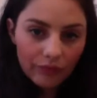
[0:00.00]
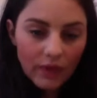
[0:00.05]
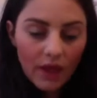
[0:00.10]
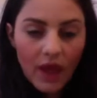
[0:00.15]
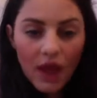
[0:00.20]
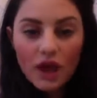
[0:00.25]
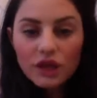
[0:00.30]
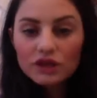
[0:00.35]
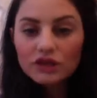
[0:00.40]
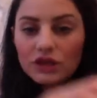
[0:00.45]

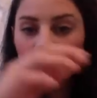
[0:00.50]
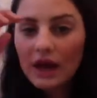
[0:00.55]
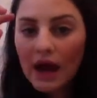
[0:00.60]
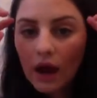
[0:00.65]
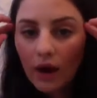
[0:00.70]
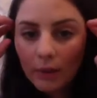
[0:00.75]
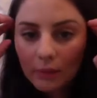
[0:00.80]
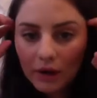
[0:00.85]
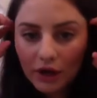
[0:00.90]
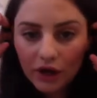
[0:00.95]
So now
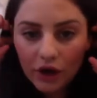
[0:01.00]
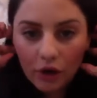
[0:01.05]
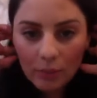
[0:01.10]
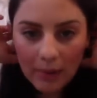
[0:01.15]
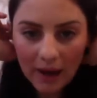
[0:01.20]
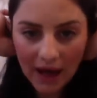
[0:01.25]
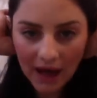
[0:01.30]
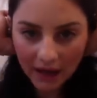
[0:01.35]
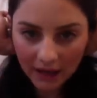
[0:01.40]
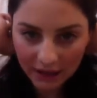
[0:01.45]
I'm going to go
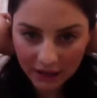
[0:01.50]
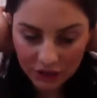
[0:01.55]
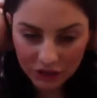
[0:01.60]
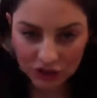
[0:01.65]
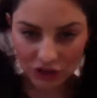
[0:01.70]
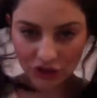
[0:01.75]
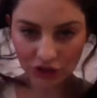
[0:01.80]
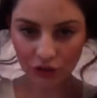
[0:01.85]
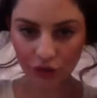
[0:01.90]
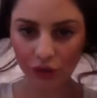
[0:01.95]
back and
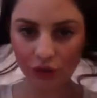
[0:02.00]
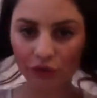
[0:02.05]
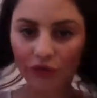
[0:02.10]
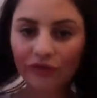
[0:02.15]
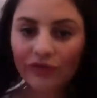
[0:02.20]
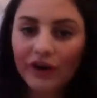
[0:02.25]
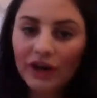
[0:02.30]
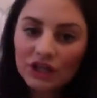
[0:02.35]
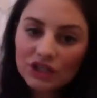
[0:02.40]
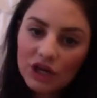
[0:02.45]

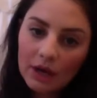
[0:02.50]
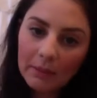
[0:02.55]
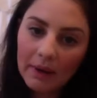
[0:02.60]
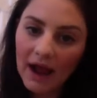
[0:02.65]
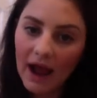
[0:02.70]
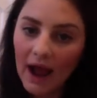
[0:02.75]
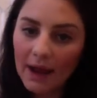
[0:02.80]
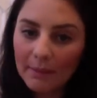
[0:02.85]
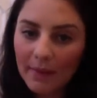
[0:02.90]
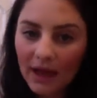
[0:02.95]
finish up my
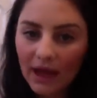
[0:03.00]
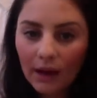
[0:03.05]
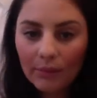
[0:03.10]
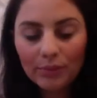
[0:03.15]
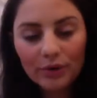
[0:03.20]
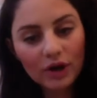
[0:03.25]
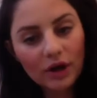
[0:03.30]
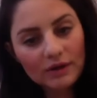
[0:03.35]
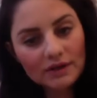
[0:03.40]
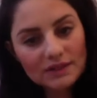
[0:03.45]
eye makeup,
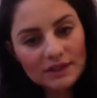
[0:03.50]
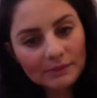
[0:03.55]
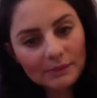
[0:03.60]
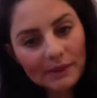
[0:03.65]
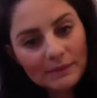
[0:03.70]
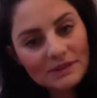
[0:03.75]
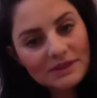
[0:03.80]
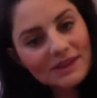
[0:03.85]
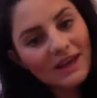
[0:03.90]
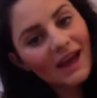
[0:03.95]
put on some
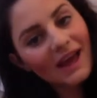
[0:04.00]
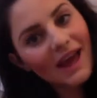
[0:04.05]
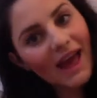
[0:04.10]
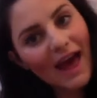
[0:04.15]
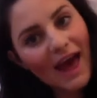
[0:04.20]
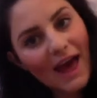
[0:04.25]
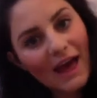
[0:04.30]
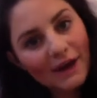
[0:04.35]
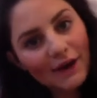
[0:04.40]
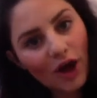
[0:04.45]
lipstick,
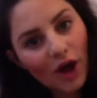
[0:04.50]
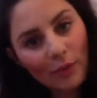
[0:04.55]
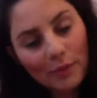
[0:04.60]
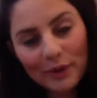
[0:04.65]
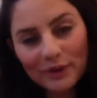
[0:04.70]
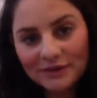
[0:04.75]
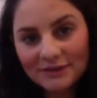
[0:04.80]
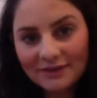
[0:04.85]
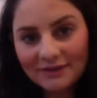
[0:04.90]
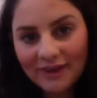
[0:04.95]
and I'll
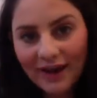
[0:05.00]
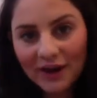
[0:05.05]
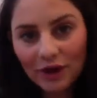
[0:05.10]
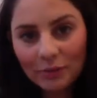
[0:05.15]
post a final